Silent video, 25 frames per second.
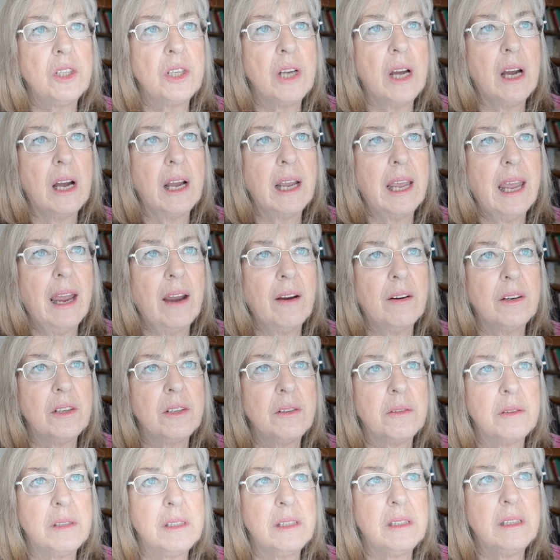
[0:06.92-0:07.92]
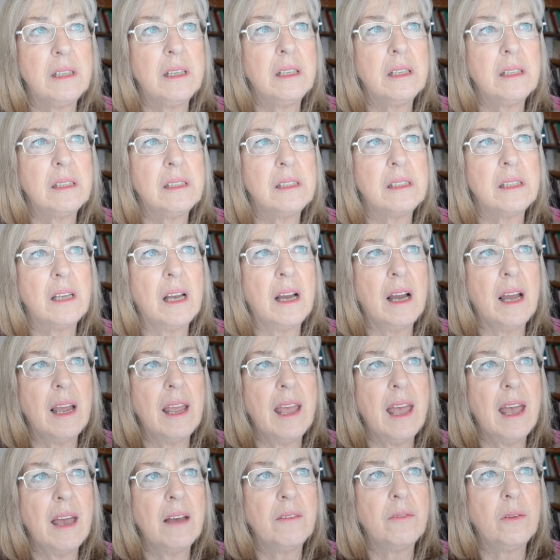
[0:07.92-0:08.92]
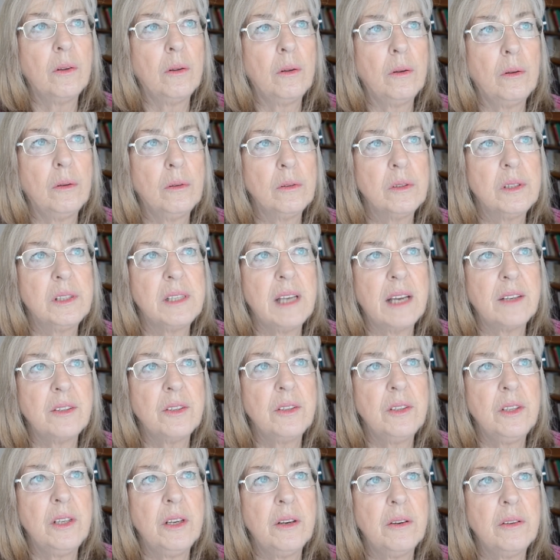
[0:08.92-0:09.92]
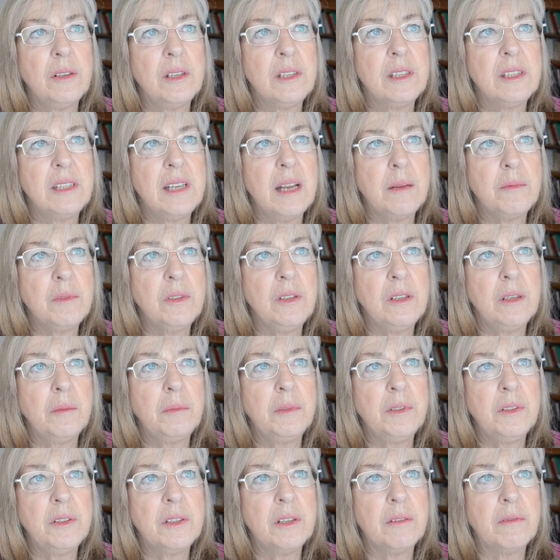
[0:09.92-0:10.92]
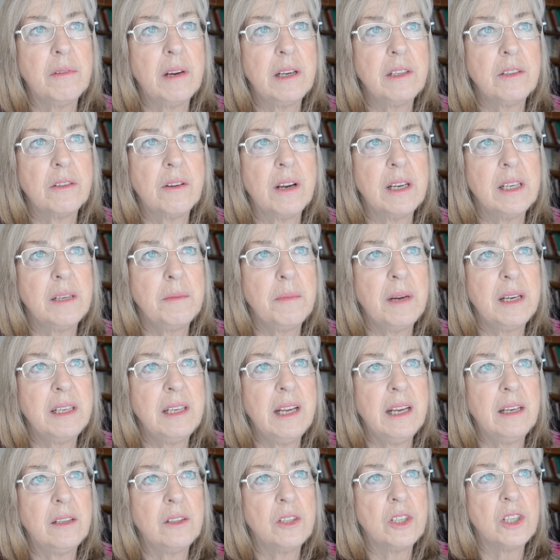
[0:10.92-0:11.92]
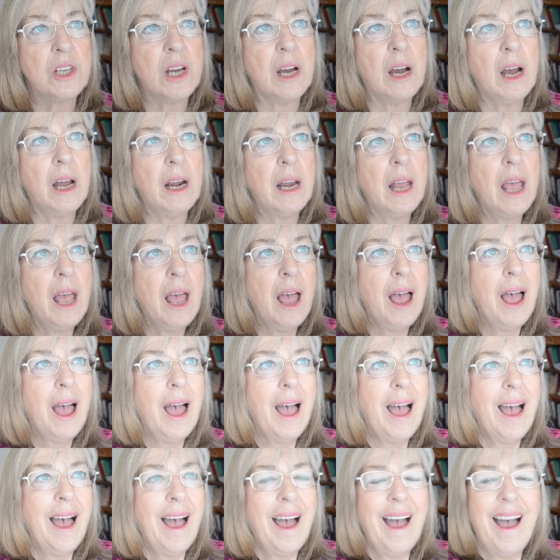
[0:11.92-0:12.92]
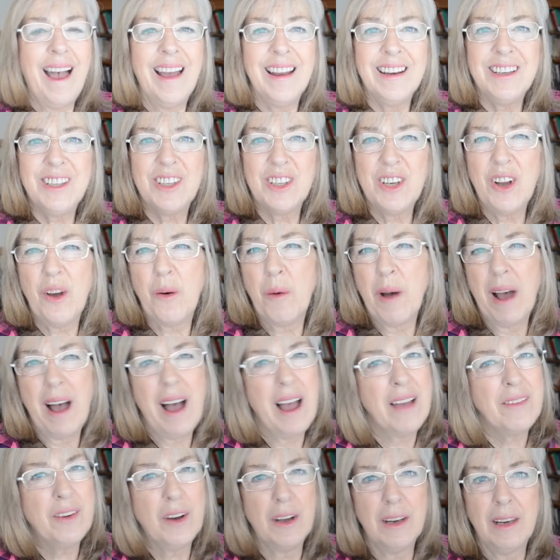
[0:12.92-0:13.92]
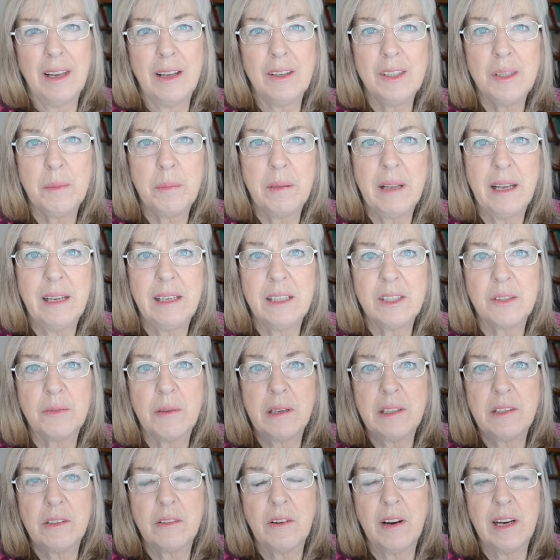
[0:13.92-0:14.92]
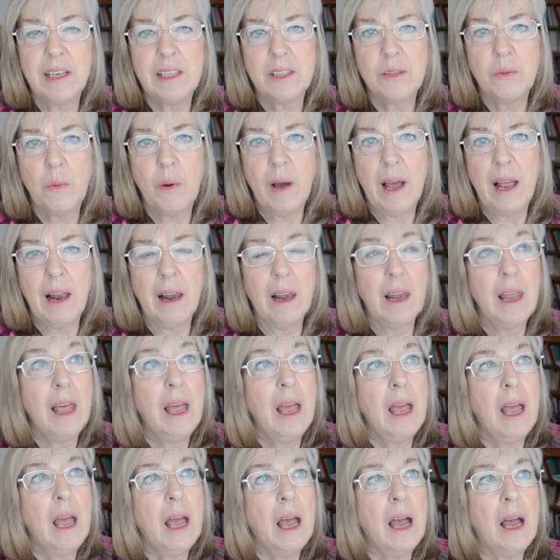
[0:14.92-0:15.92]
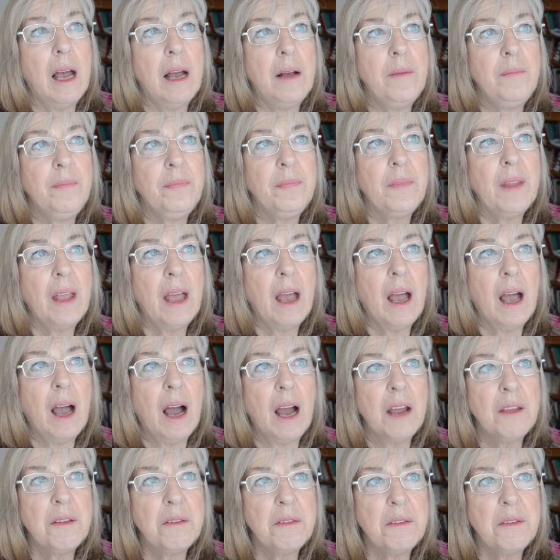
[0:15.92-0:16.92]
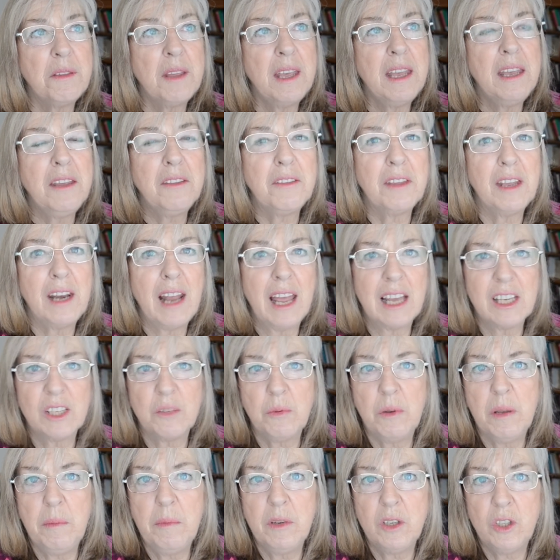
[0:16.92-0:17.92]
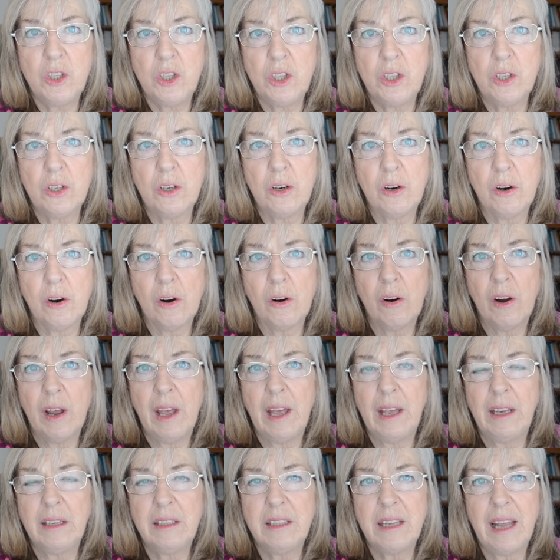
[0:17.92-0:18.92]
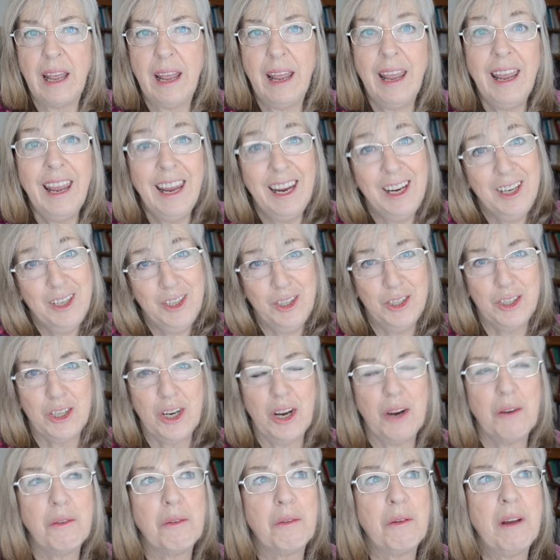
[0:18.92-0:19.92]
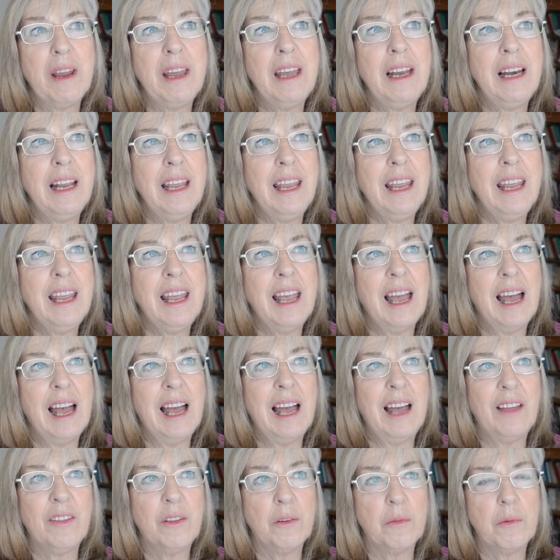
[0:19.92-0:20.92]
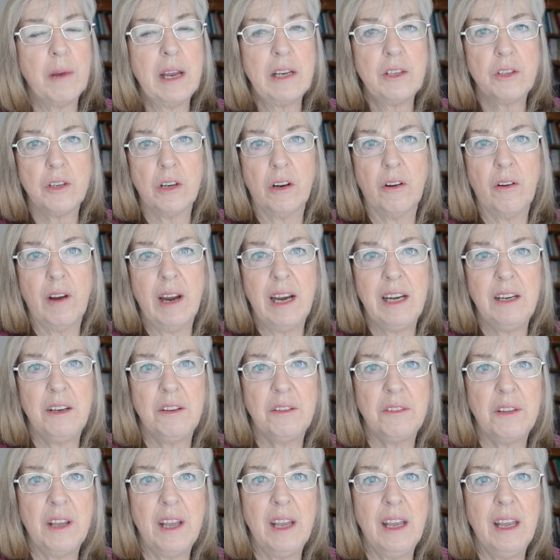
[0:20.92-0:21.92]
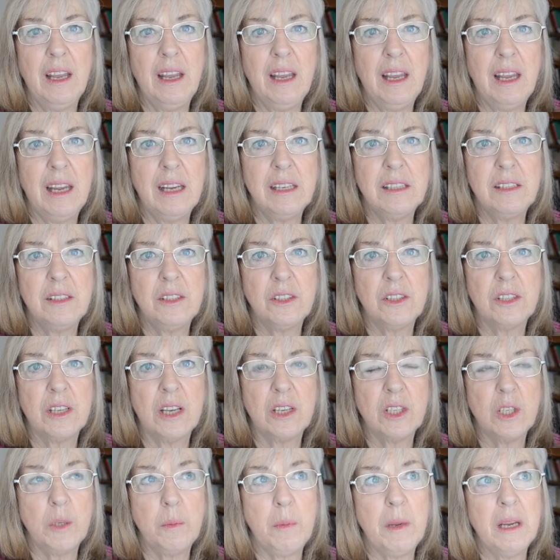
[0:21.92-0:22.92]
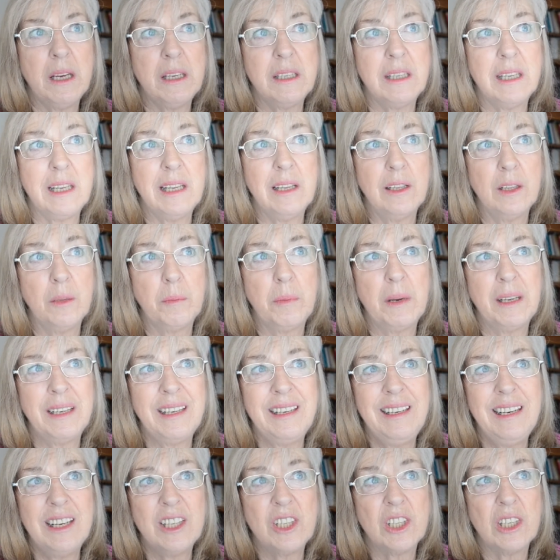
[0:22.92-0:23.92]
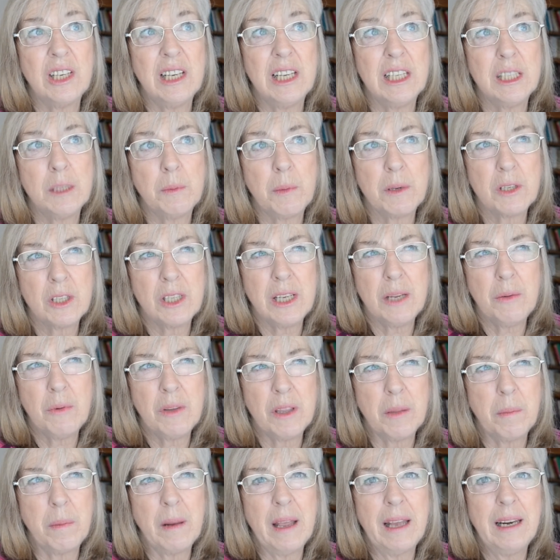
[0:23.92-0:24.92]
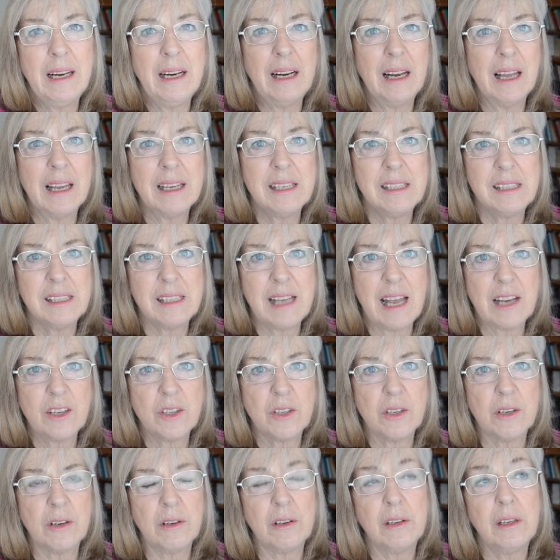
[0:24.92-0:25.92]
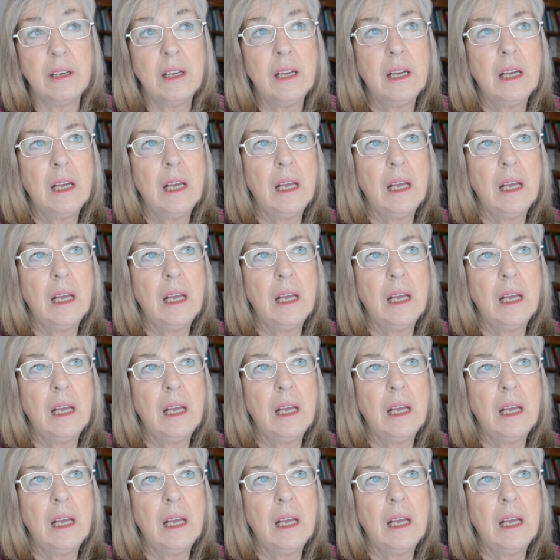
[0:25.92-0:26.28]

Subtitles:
chart characteristics? I have all Saturn, Uranus, Neptune and Pluto retrograde in my natal chart. Do you know what? I've got loads of planets retrograde as well. I think that as we mature and age, really, the retrograde thing isn't such a big deal. But initially, especially with a planet like Saturn,